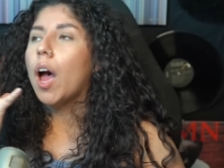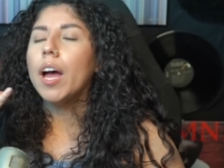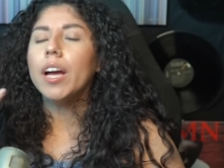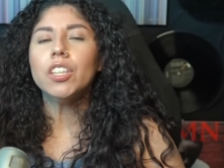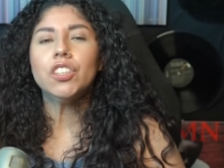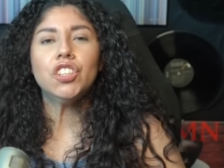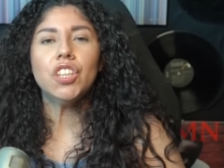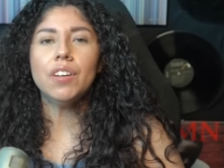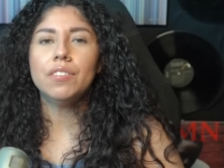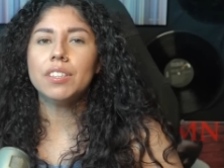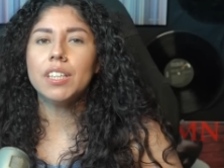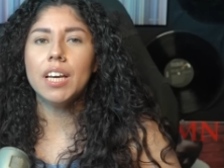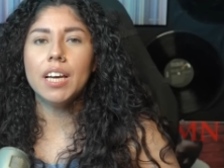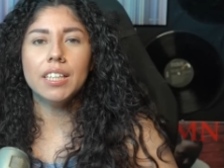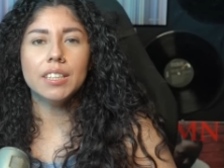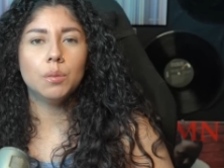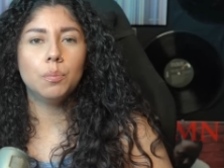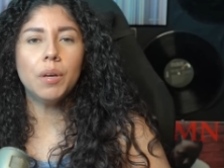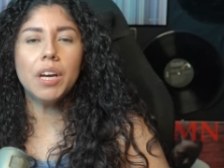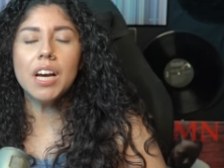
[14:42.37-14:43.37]
chef's
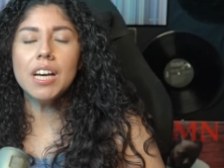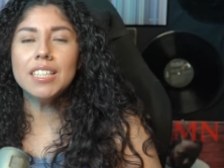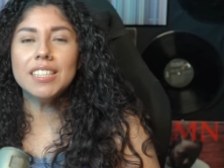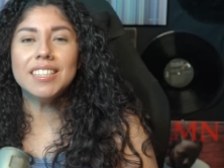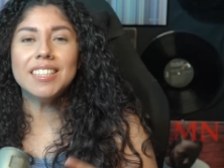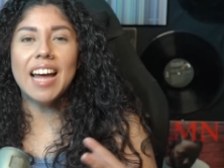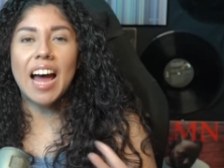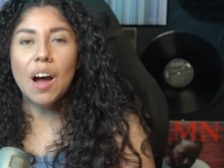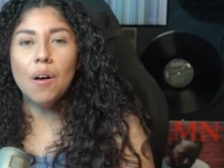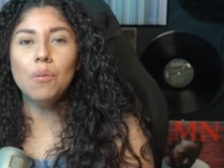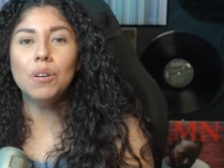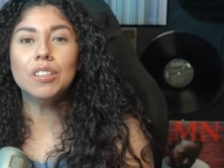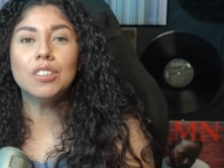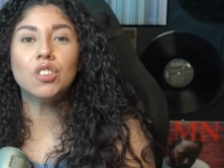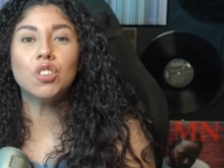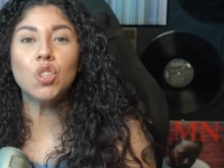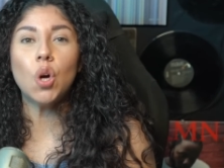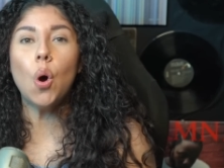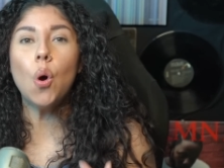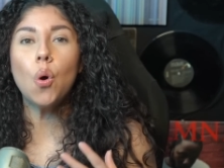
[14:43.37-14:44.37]
kiss because that was
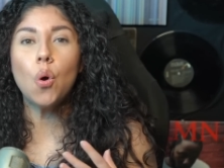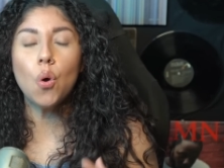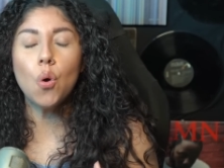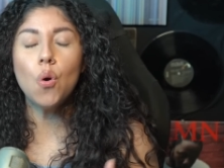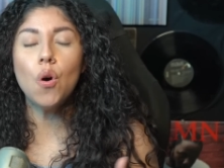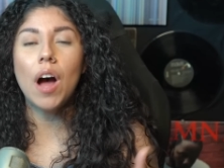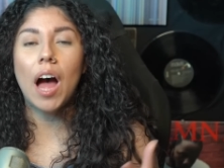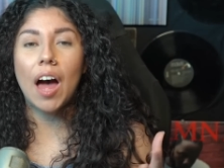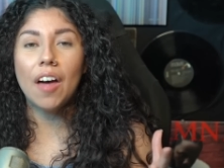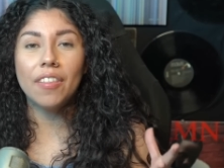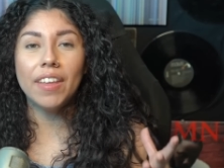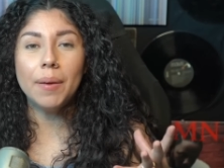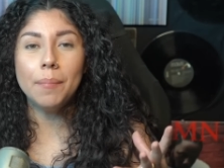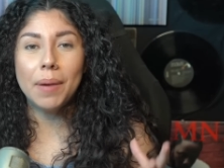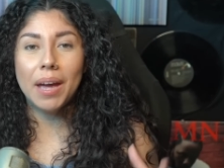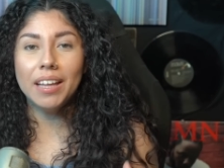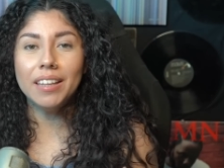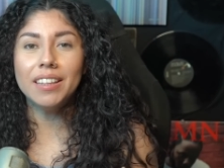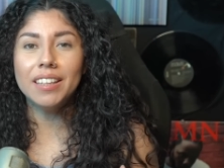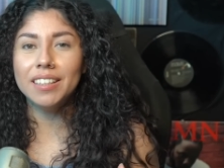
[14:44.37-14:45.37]
so cool how they
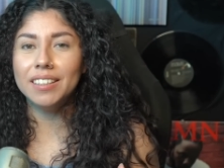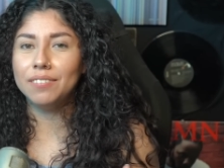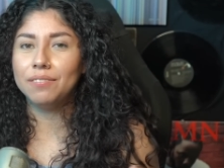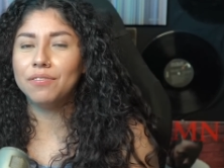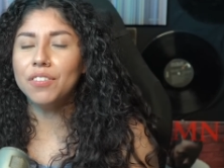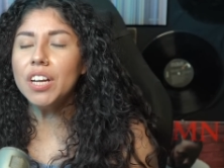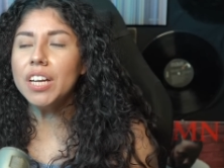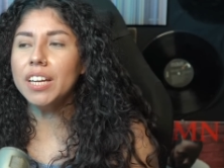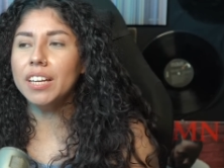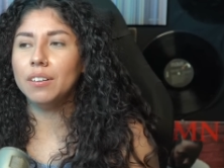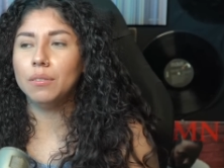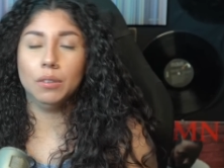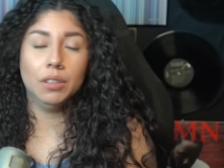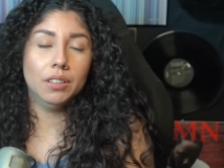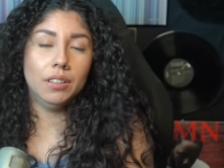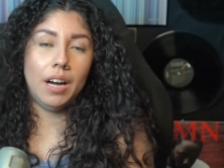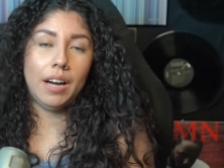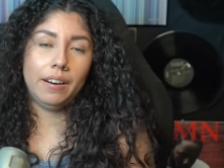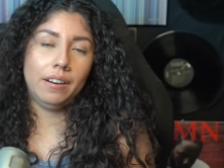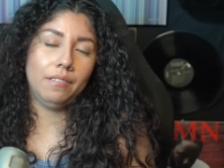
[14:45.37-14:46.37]
made the freaking
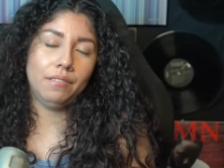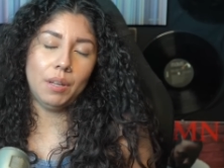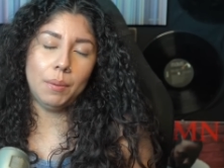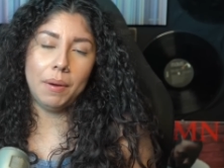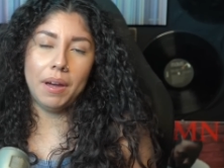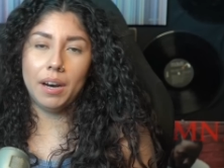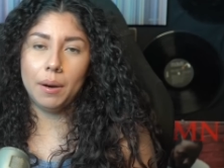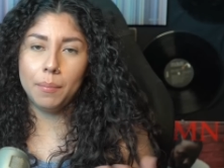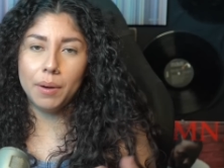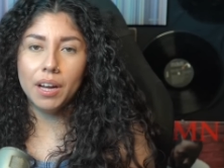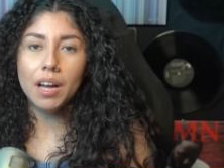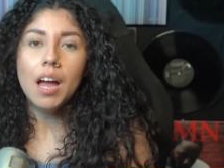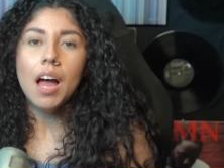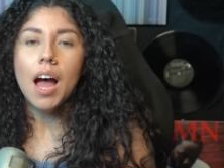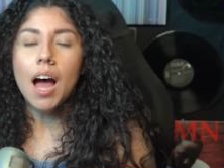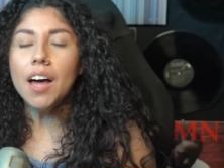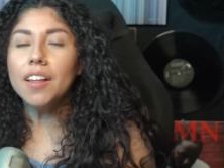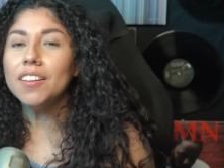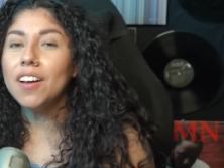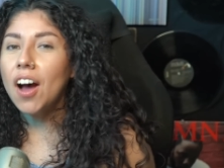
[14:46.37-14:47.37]
well i don't know if they made it but
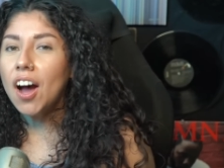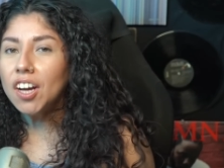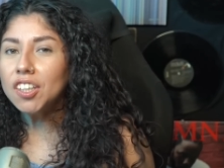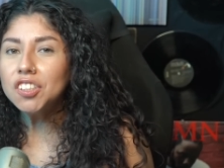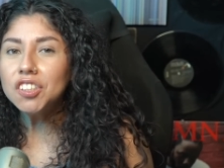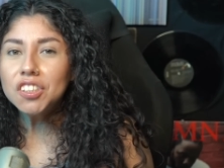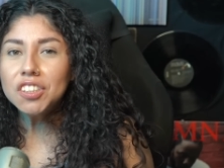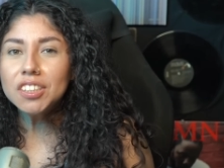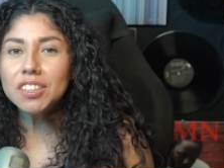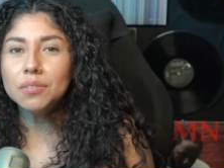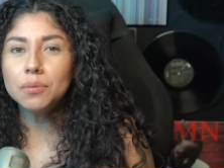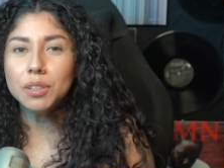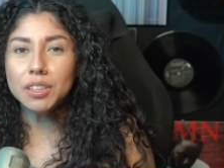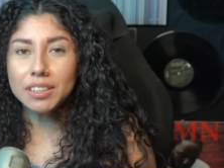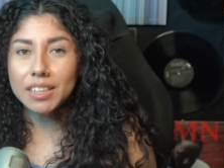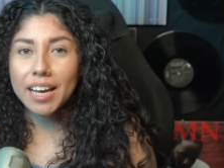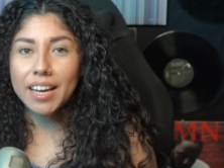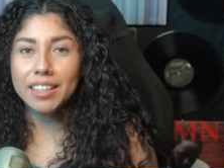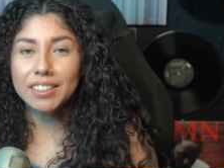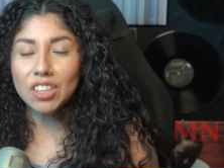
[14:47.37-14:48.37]
how the ostrich
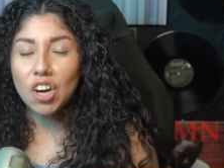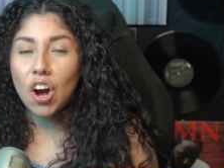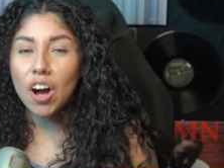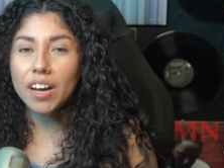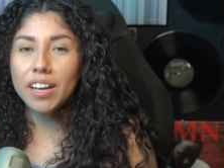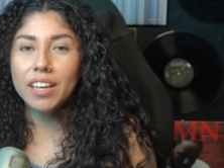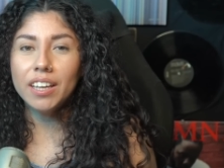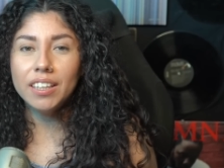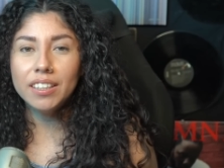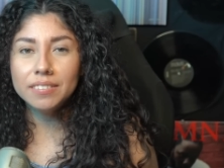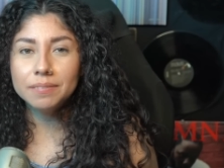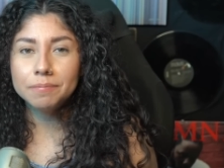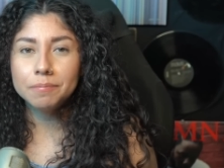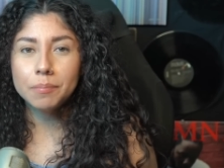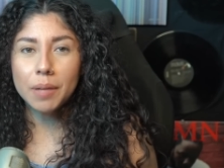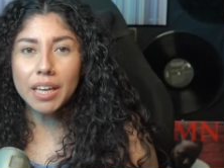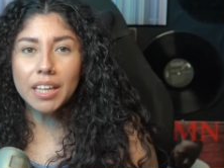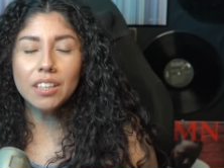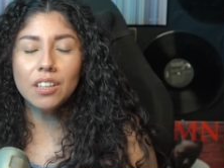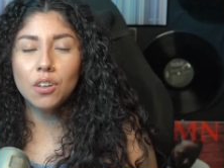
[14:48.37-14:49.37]
was like talking
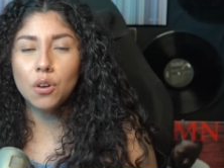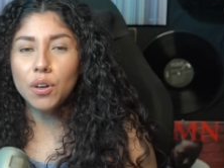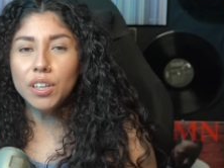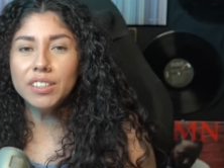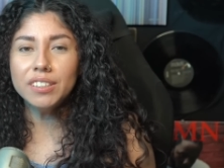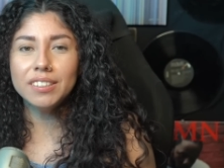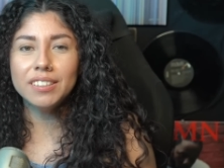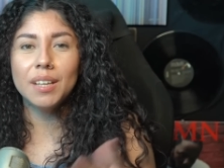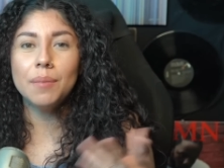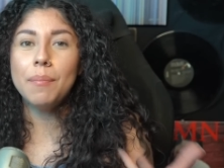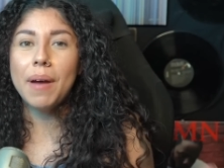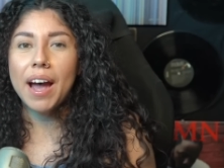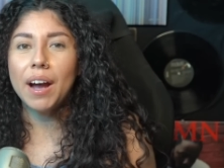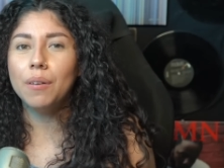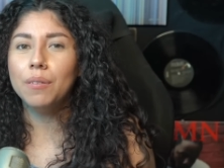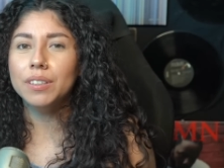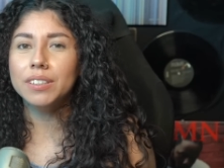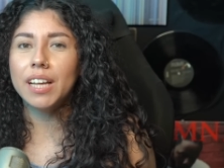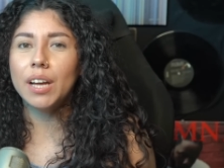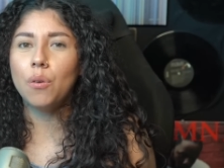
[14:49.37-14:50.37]
making the noises and
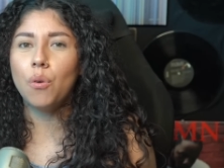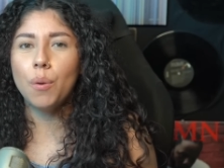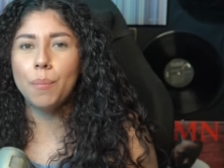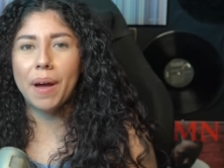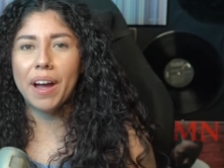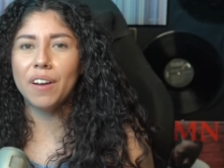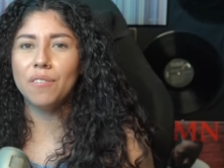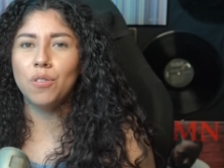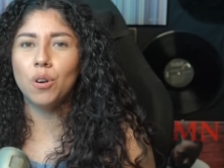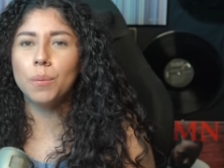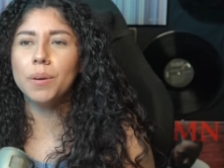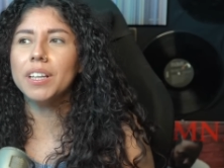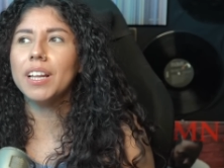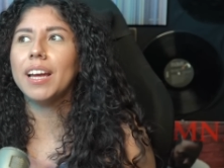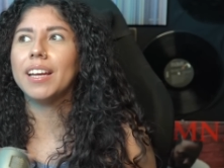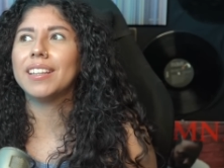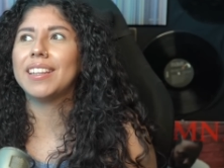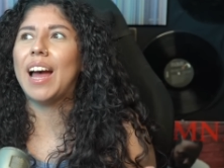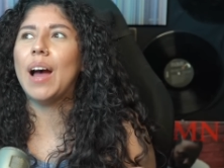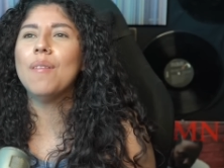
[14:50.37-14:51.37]
mac was like going back and forth
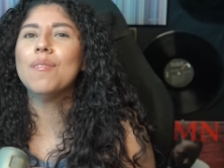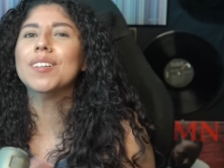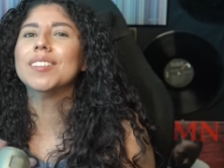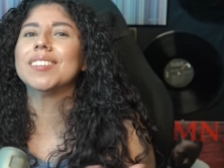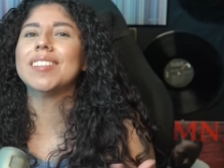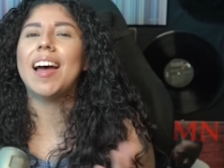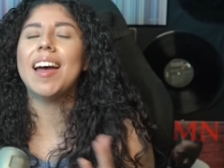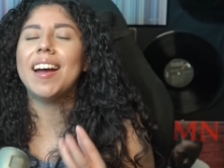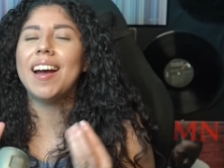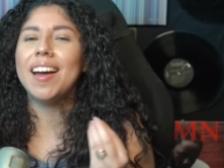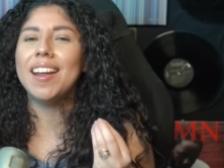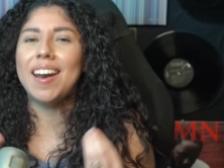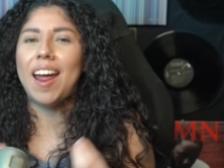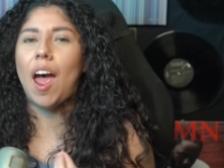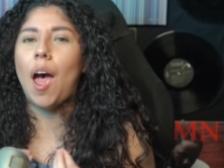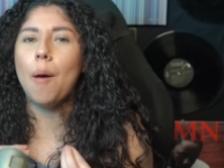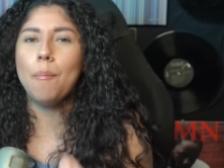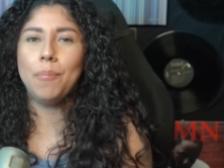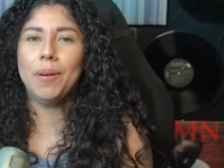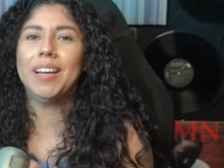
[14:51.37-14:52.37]
like that was like an
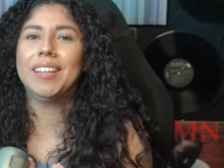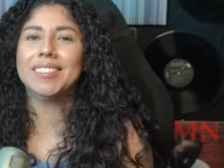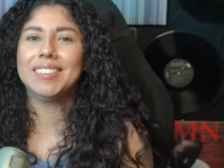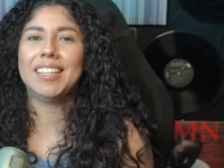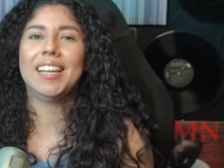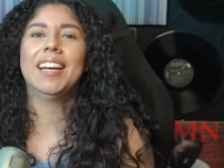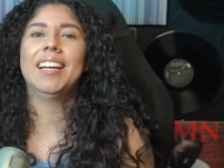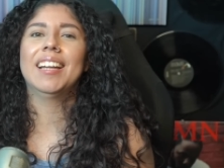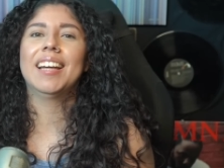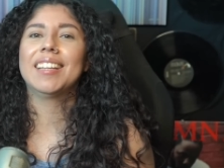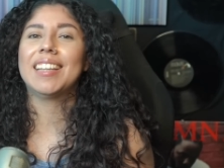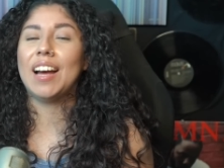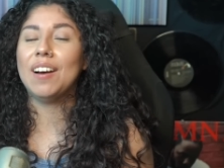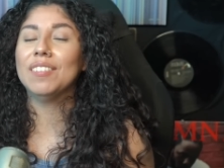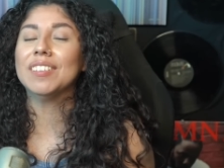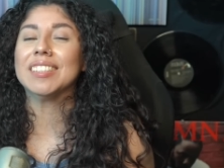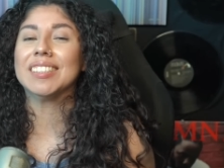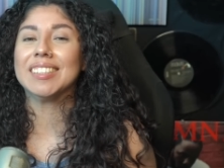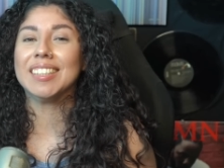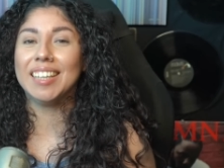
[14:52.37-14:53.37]
epic scene like that
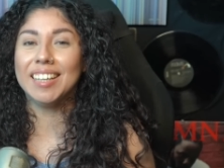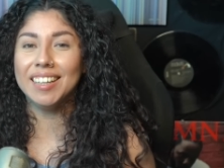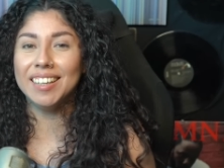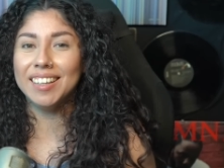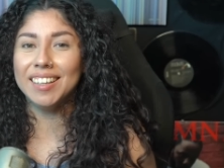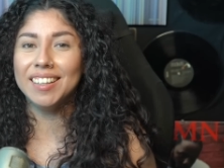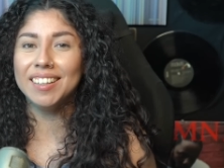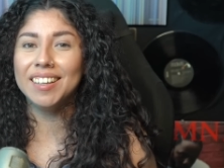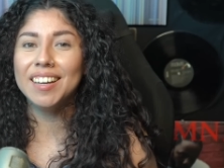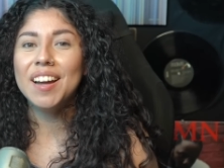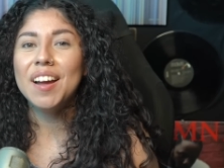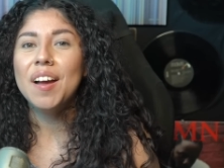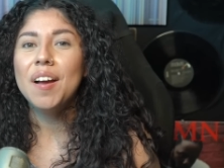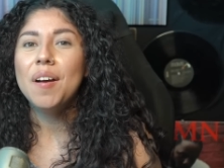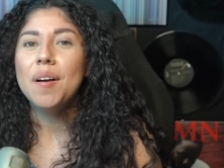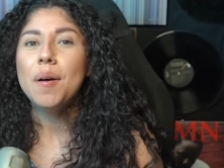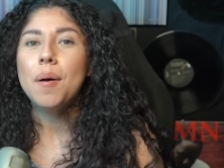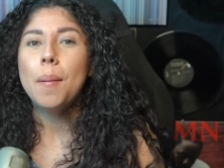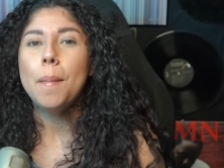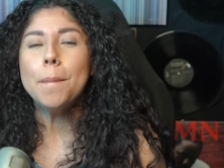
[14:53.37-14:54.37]
was good
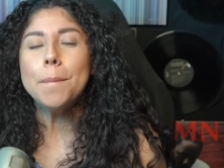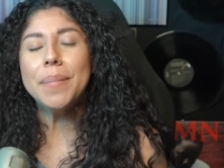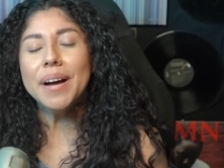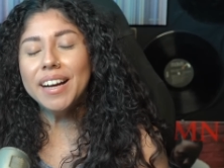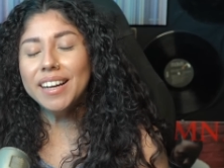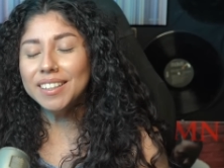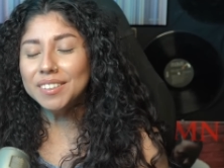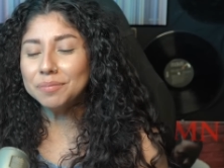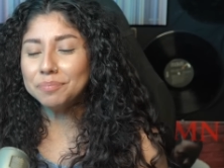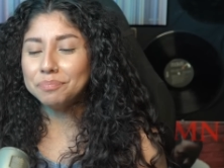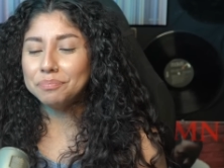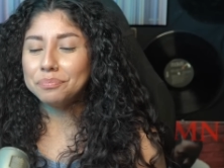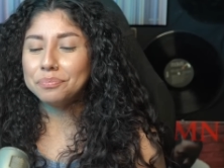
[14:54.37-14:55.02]
but